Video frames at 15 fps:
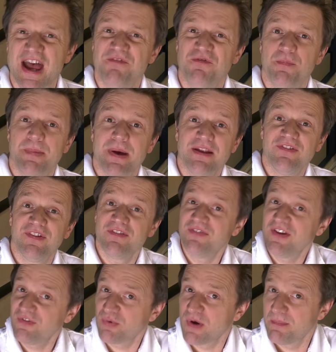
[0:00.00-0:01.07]
careful painting,
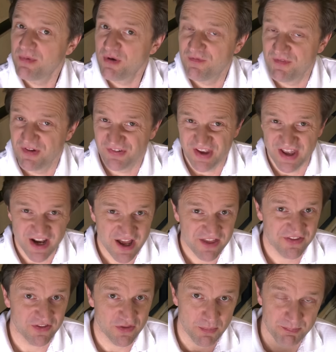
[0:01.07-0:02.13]
this won't be obvious, and I
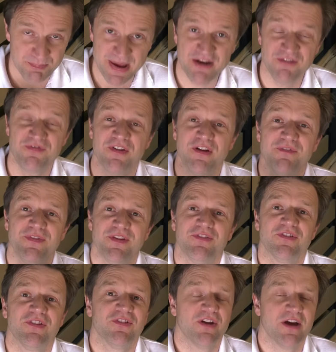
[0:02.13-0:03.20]
think the benefit of this
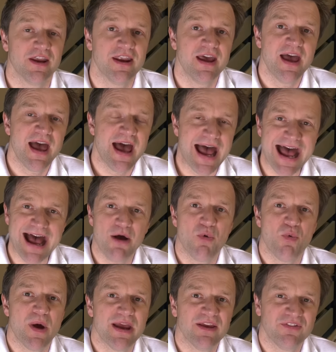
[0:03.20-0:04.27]
design
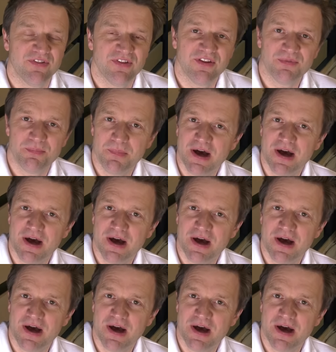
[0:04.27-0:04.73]
outweighs this